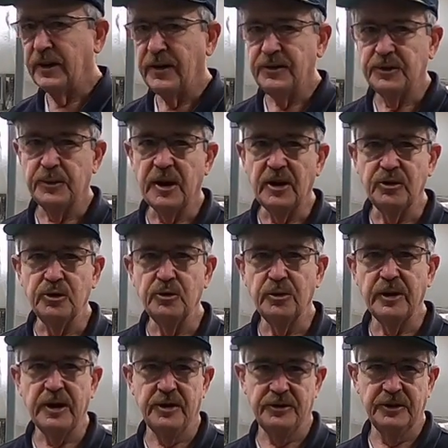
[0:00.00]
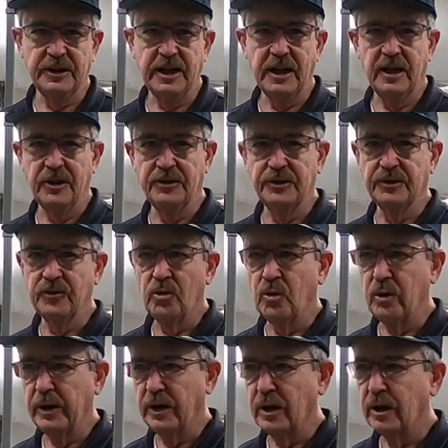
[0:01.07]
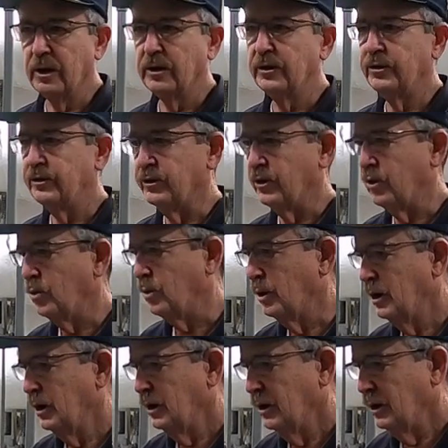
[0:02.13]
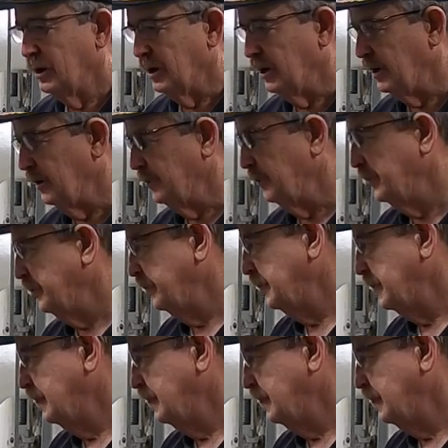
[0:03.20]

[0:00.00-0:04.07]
carries about 2,000 gallons of oil. So um,